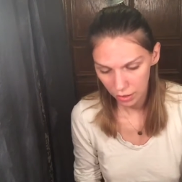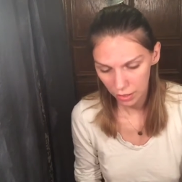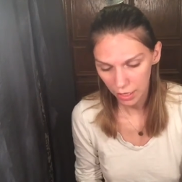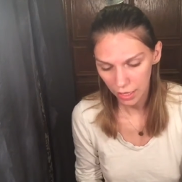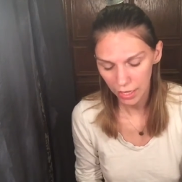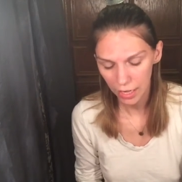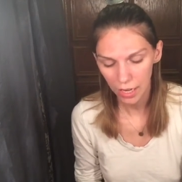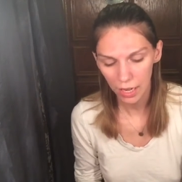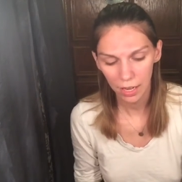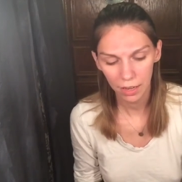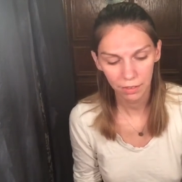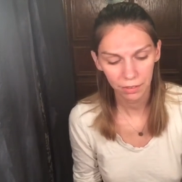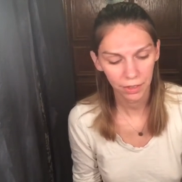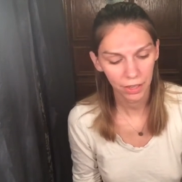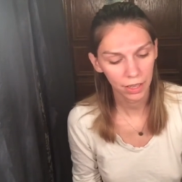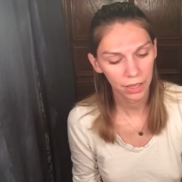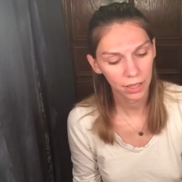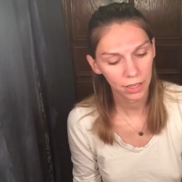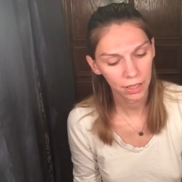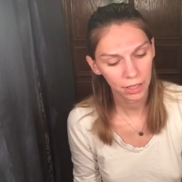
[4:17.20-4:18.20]
I
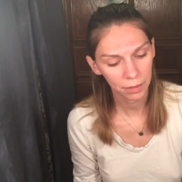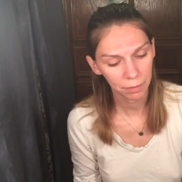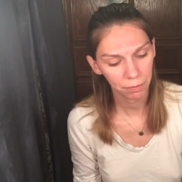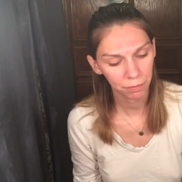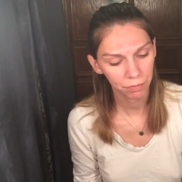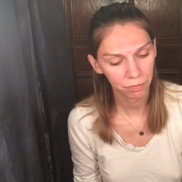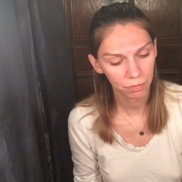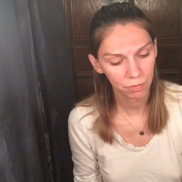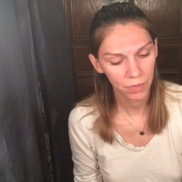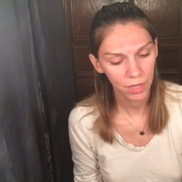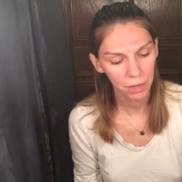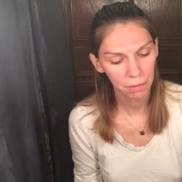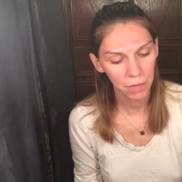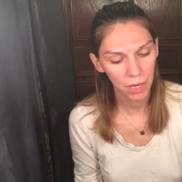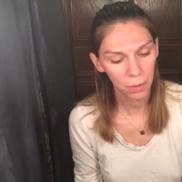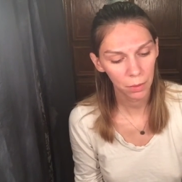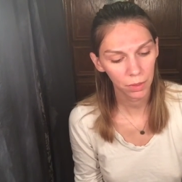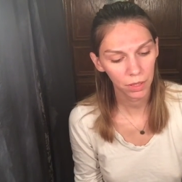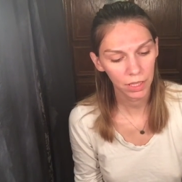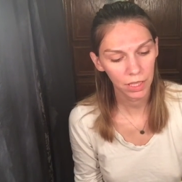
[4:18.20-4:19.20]
have um,
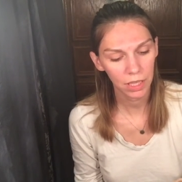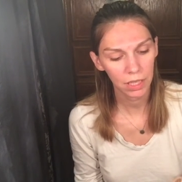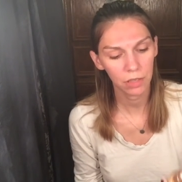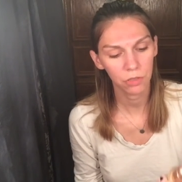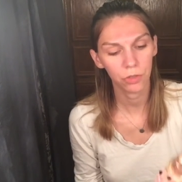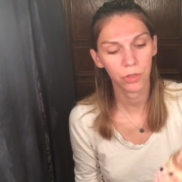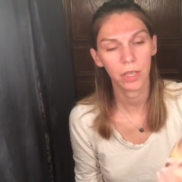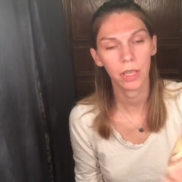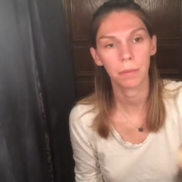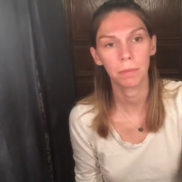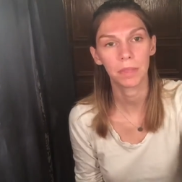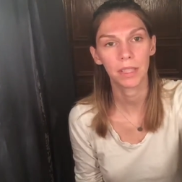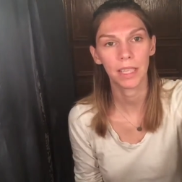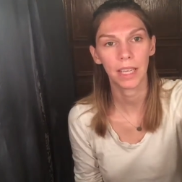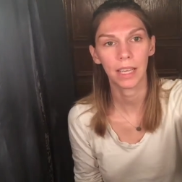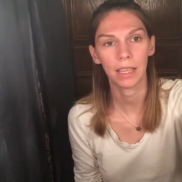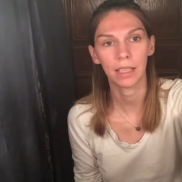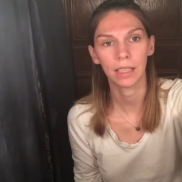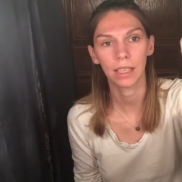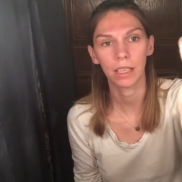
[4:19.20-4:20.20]
Maybelline Dream
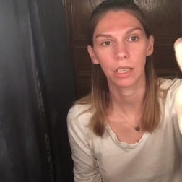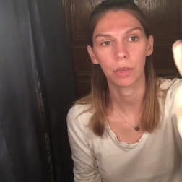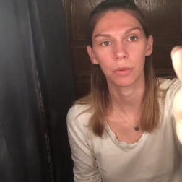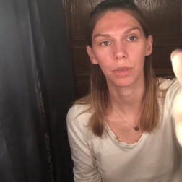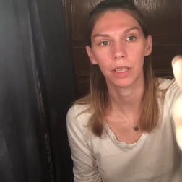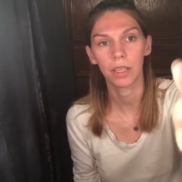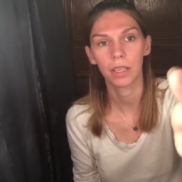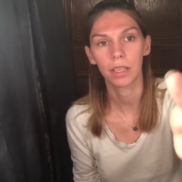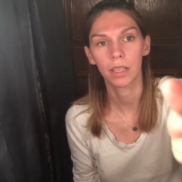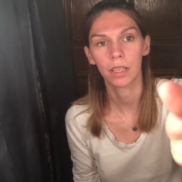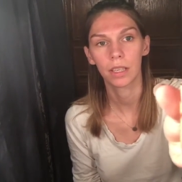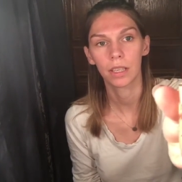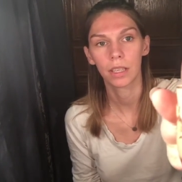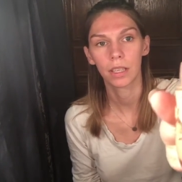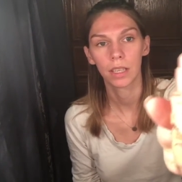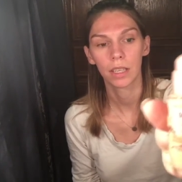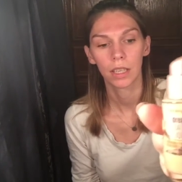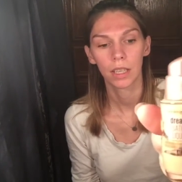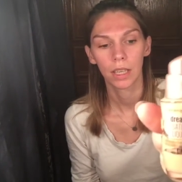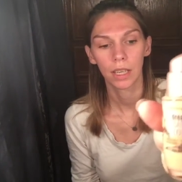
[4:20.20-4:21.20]
Satin Liquid.
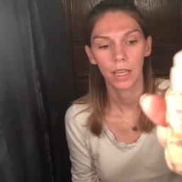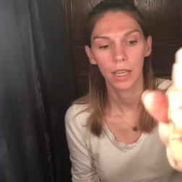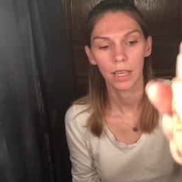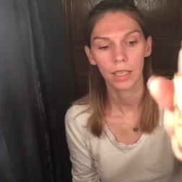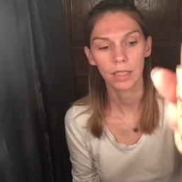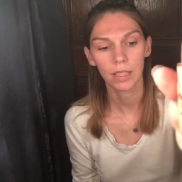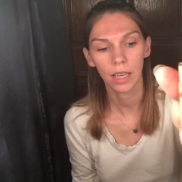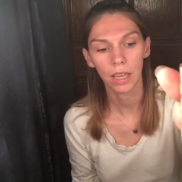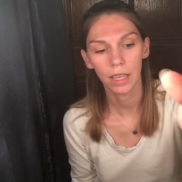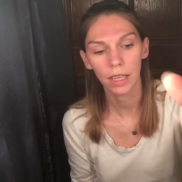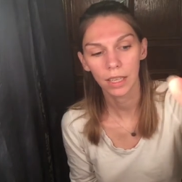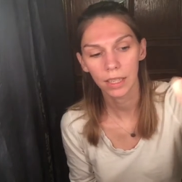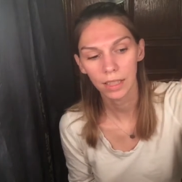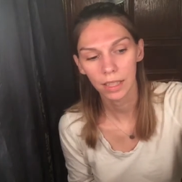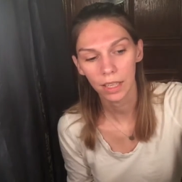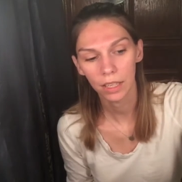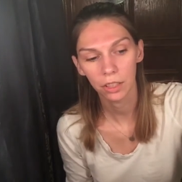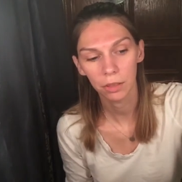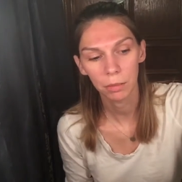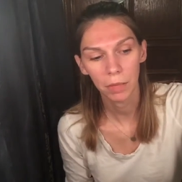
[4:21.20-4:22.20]
It's kind of like
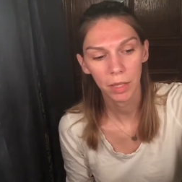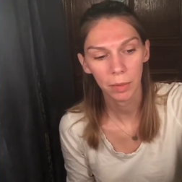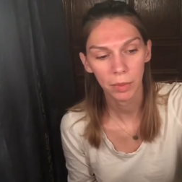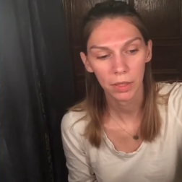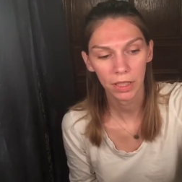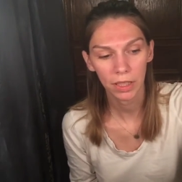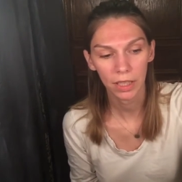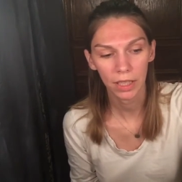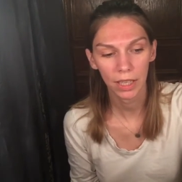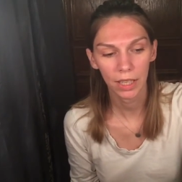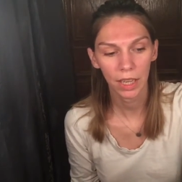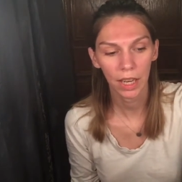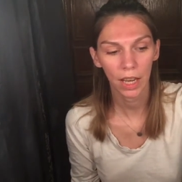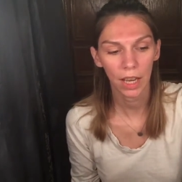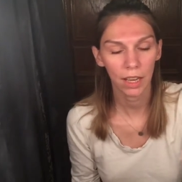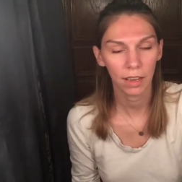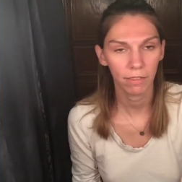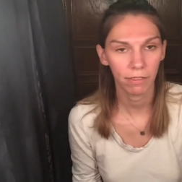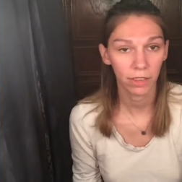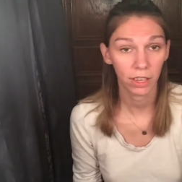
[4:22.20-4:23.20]
the other Maybelline I
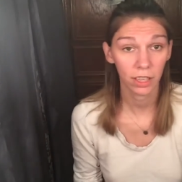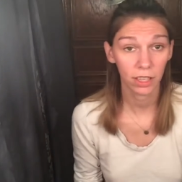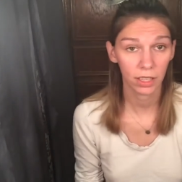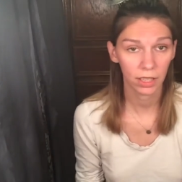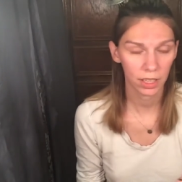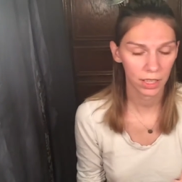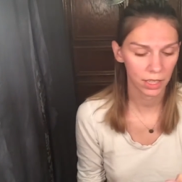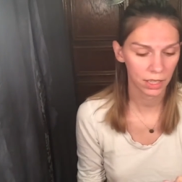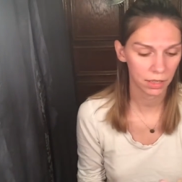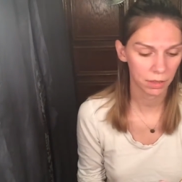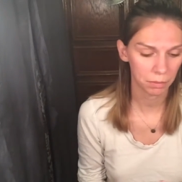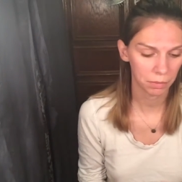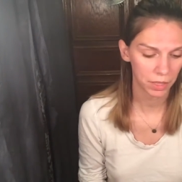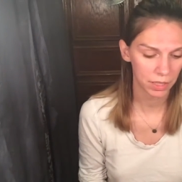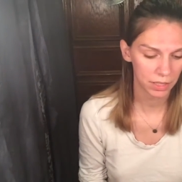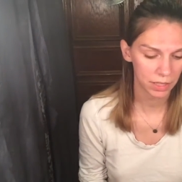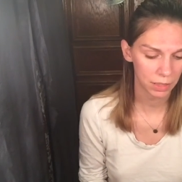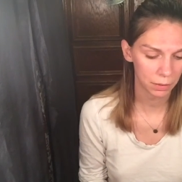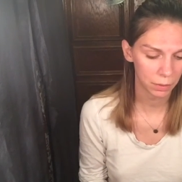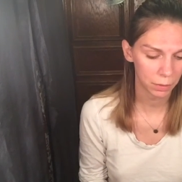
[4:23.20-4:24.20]
got for um, my
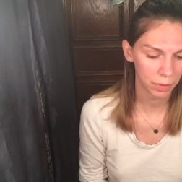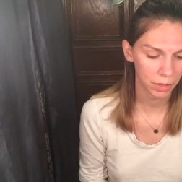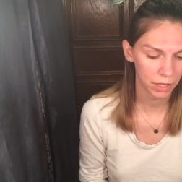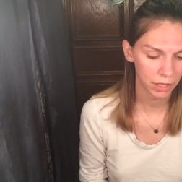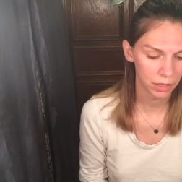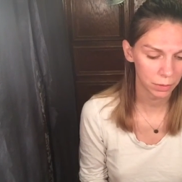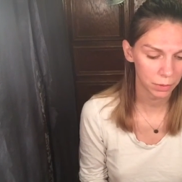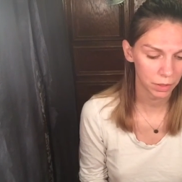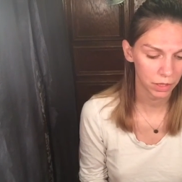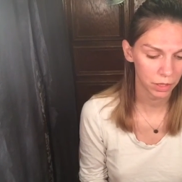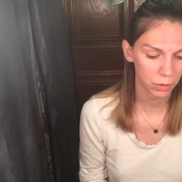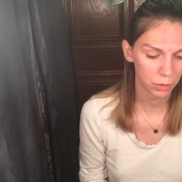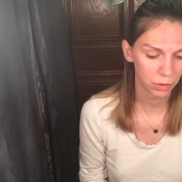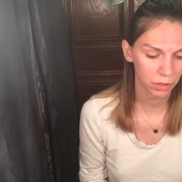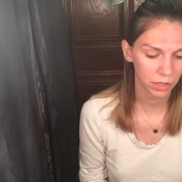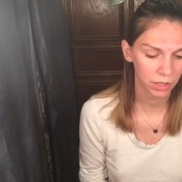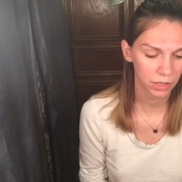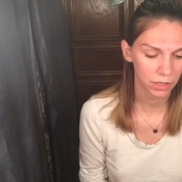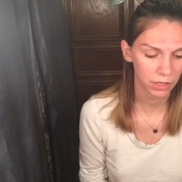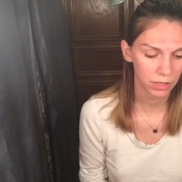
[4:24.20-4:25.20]
sample box, but this
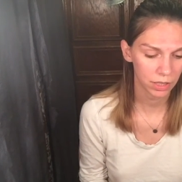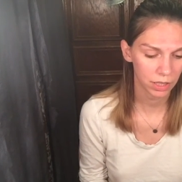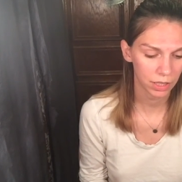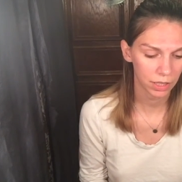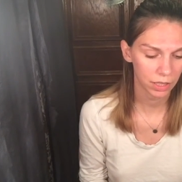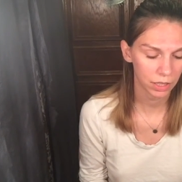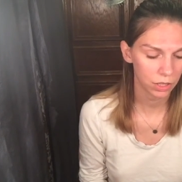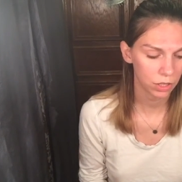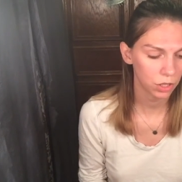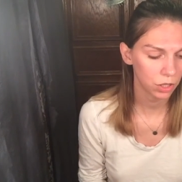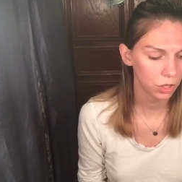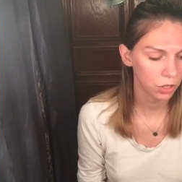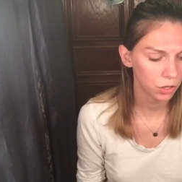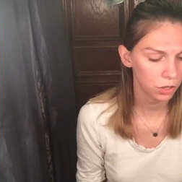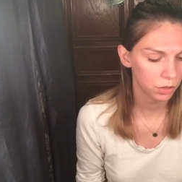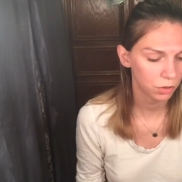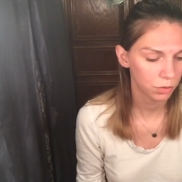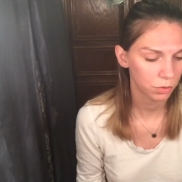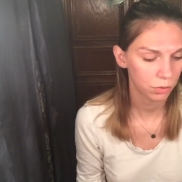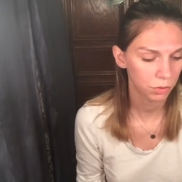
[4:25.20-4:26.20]
one is
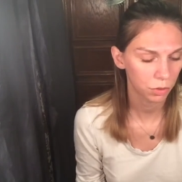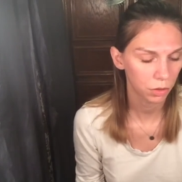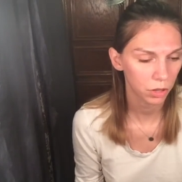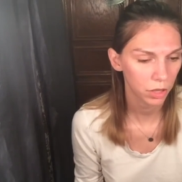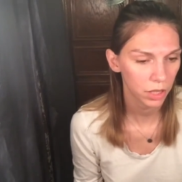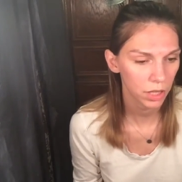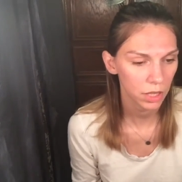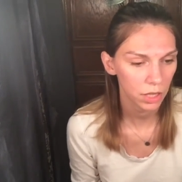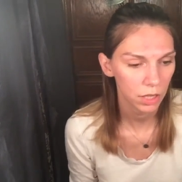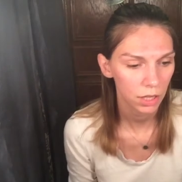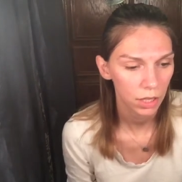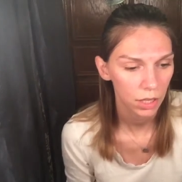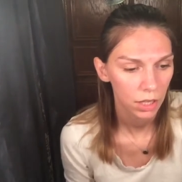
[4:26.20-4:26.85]
Nude 40.